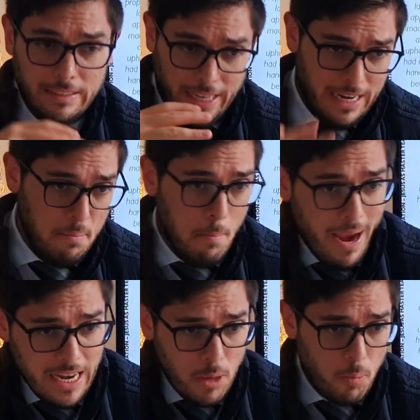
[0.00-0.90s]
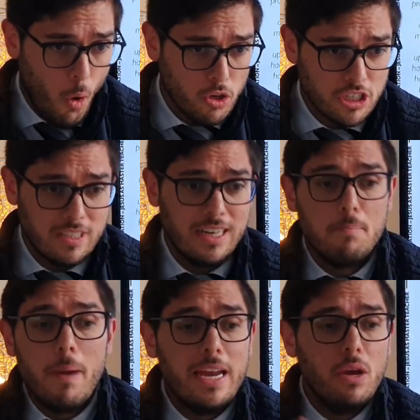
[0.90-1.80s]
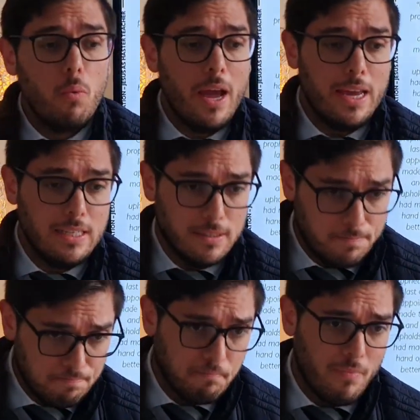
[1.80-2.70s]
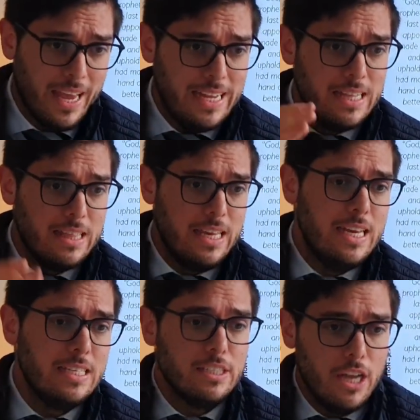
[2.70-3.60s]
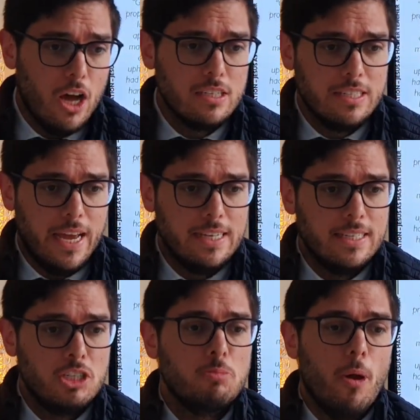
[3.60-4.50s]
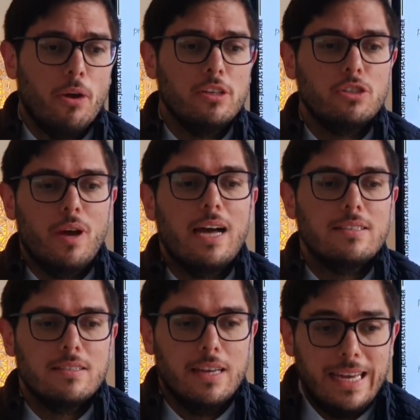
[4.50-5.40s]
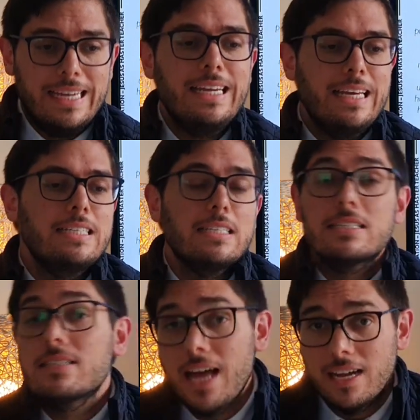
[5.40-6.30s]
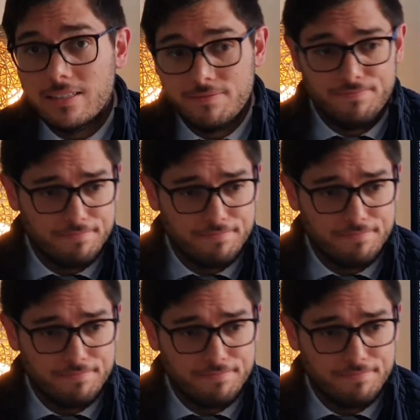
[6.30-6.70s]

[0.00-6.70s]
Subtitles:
in many portions and in many ways, in these last days has spoken to us in his Son,